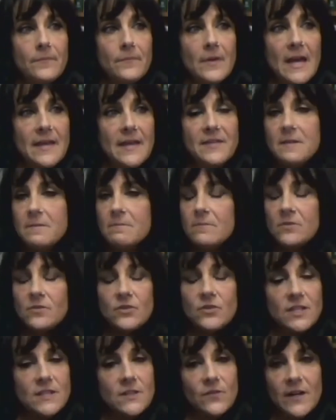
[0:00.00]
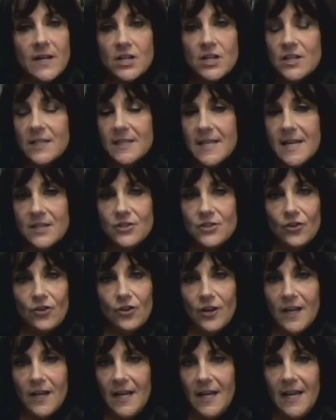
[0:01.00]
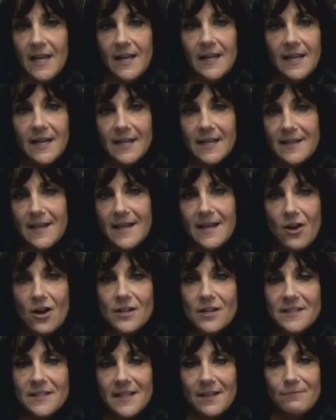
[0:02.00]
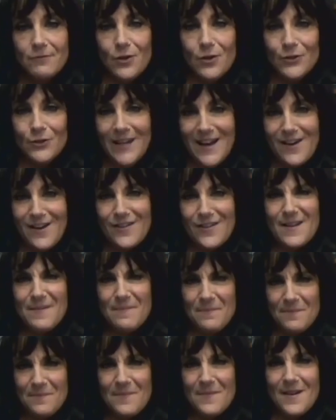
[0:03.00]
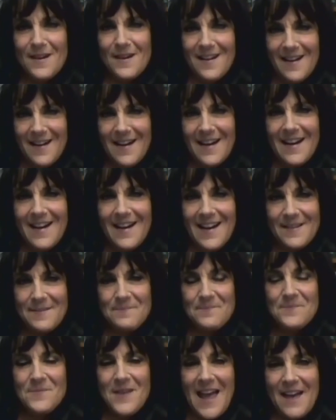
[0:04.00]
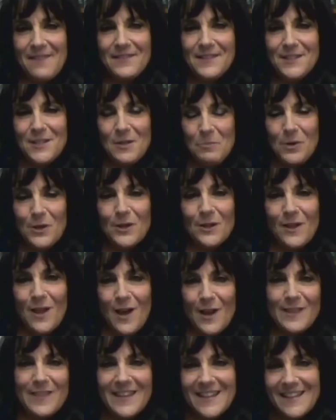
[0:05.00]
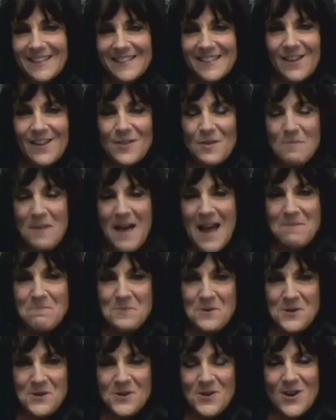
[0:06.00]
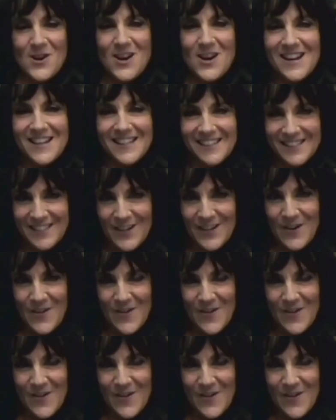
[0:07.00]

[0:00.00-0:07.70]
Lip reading: and then just finishing that degree and getting that content rolled out. I'm having to put a lot of things on the back burner. So